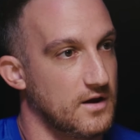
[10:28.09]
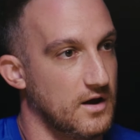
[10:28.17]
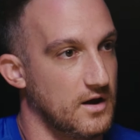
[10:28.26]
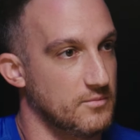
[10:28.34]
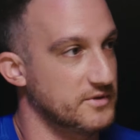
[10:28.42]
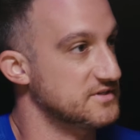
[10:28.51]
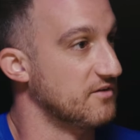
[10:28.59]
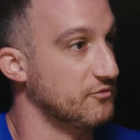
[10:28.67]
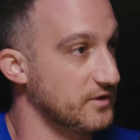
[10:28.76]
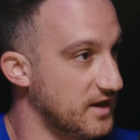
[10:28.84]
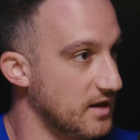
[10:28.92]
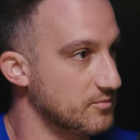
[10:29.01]
Uh, but
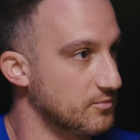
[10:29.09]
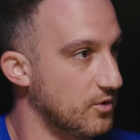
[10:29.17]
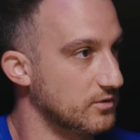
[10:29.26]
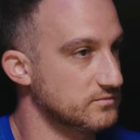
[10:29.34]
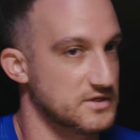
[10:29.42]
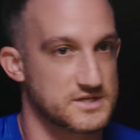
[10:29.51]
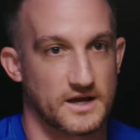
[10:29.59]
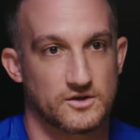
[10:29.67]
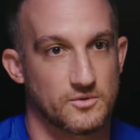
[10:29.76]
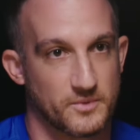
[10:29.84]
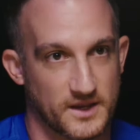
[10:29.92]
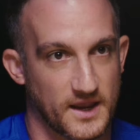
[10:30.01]
definitely capable. He's got
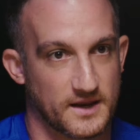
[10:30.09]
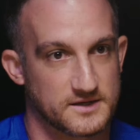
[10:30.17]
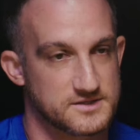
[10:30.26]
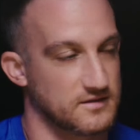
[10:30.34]
good mechanics.